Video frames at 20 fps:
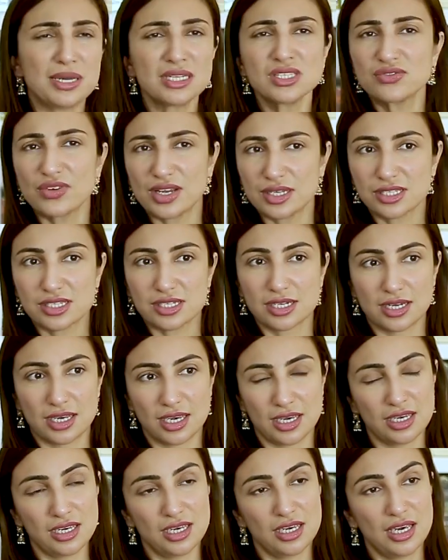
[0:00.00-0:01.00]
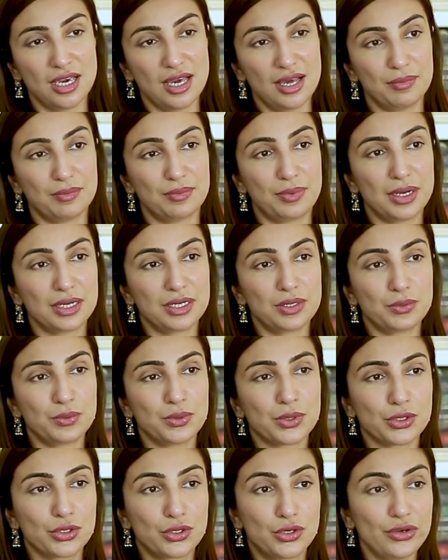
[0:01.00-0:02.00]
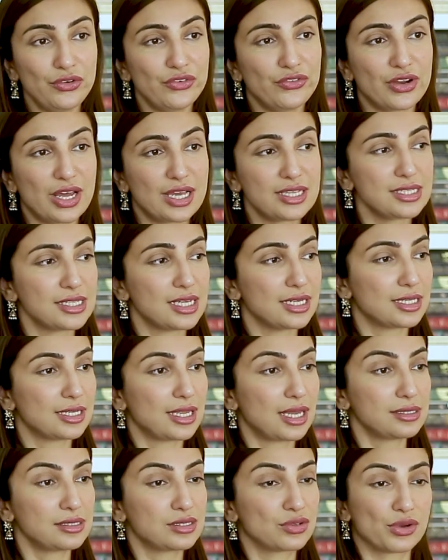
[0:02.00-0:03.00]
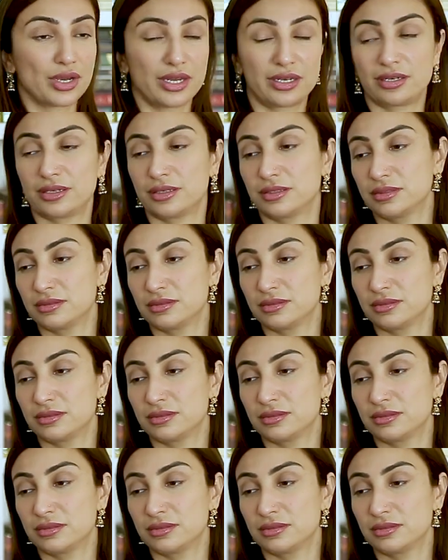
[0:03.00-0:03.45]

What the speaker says: best friends today, but we're good friends and that's great.